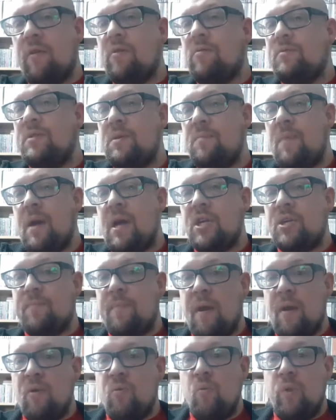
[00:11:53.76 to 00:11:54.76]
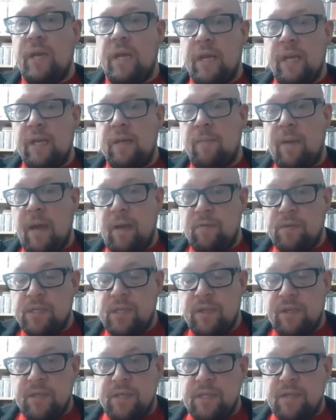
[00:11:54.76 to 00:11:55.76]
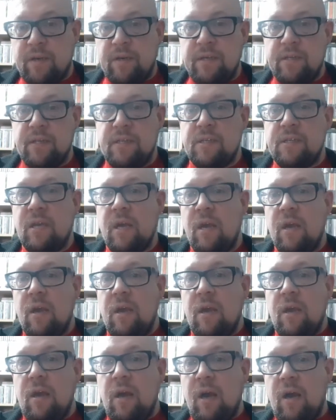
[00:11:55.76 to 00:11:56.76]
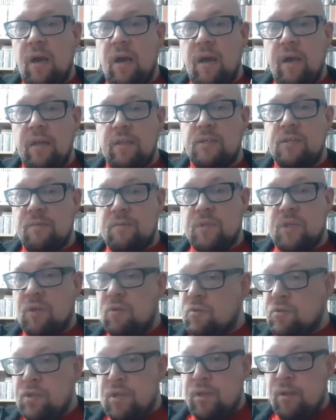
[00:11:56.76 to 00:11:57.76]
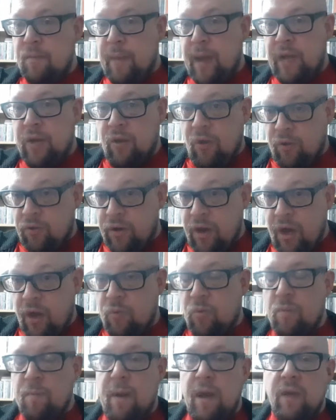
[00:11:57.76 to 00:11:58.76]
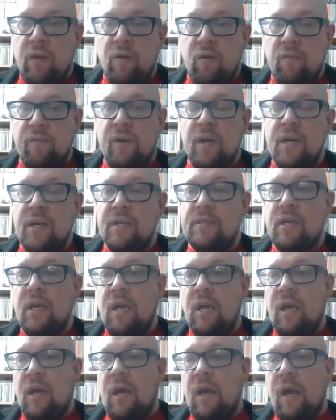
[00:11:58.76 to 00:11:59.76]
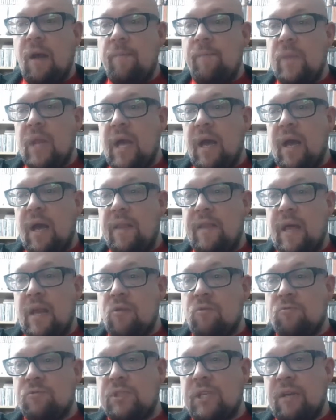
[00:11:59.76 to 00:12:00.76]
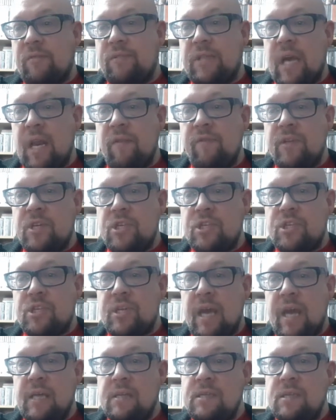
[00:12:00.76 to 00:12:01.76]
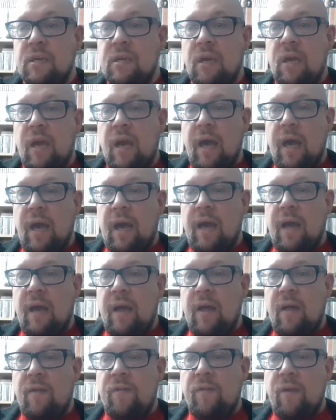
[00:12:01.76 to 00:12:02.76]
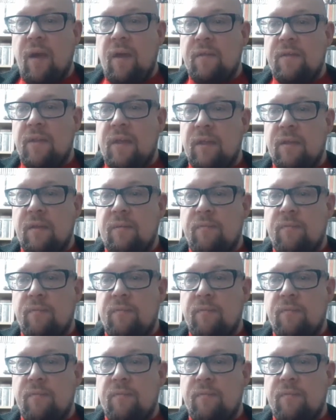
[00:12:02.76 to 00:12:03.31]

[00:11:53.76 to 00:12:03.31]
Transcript: old Depeche Mode whittling about synthesizers uh, and some songs that you may not know or may not have heard. Um, and then also television set and I think The